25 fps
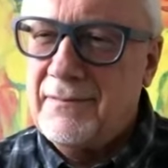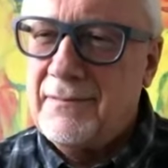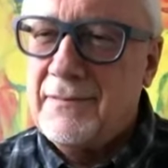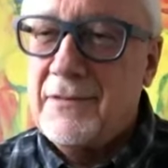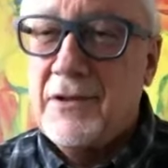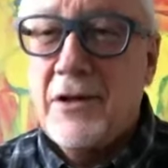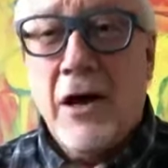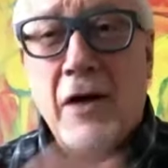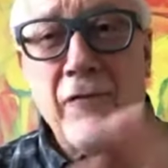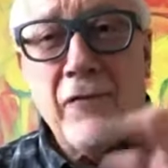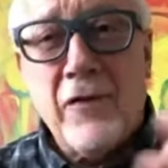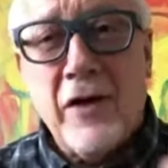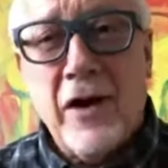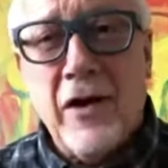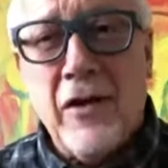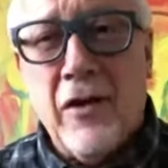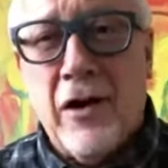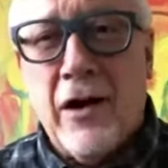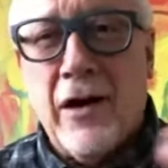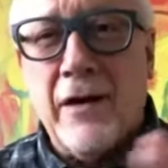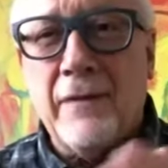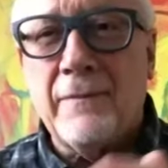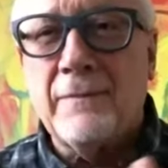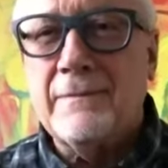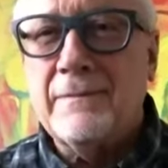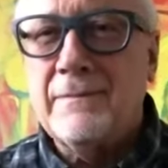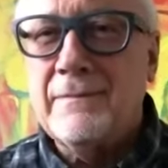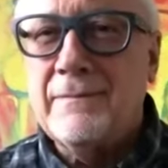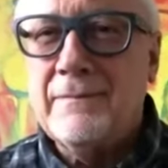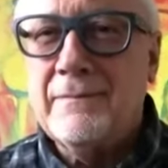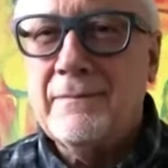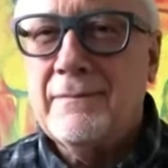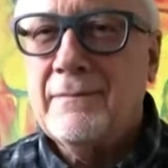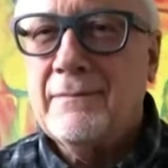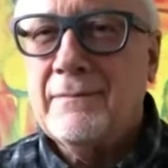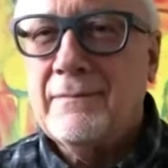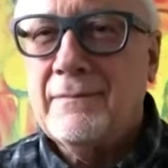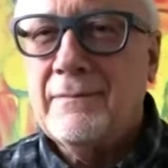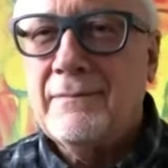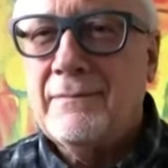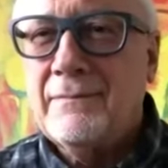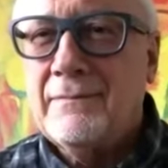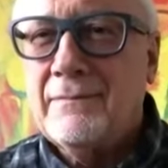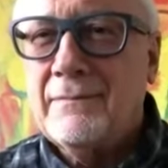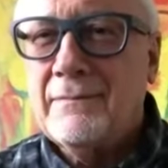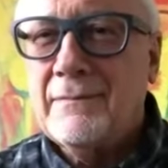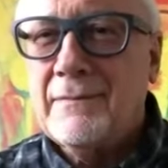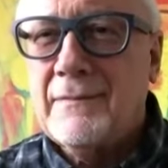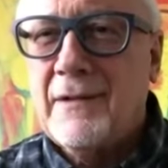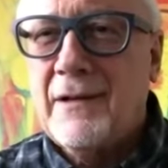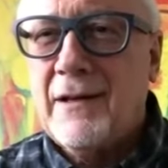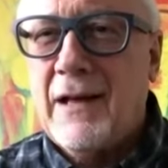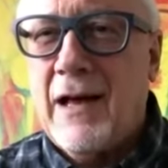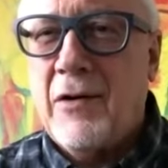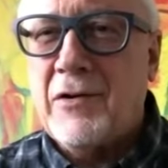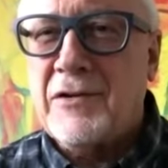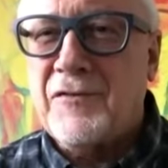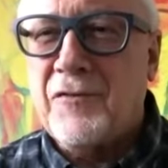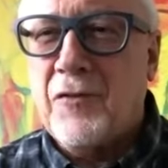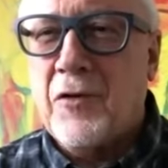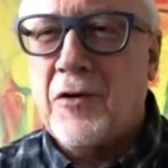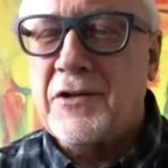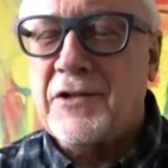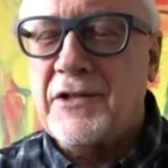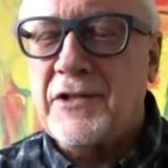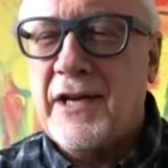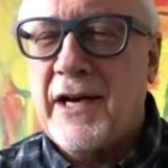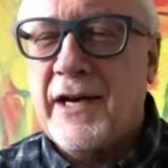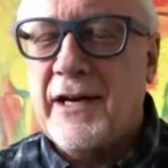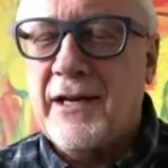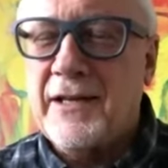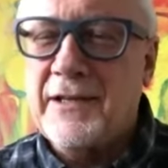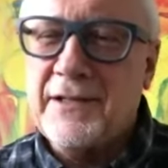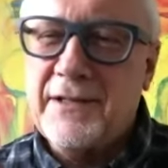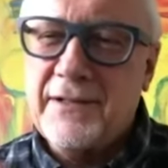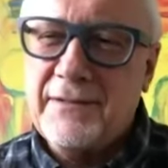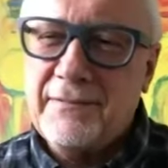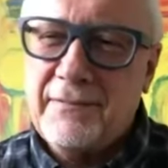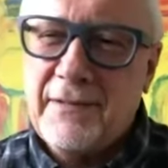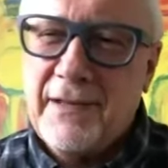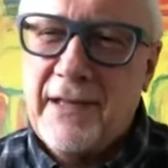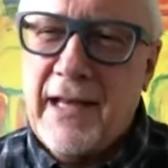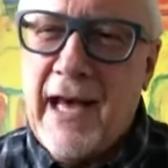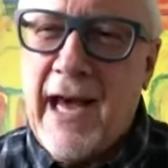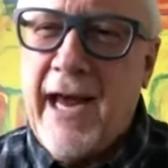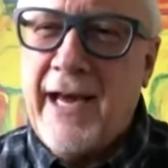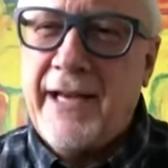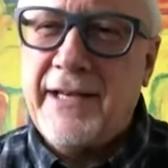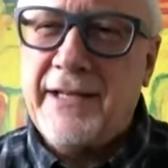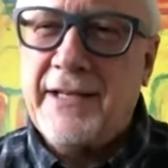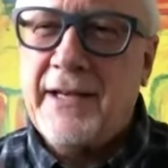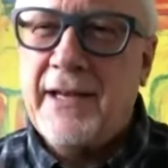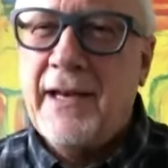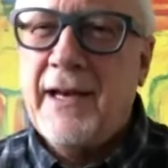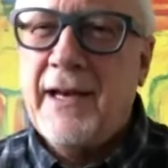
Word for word: Not very long. That was four seconds. Thanks.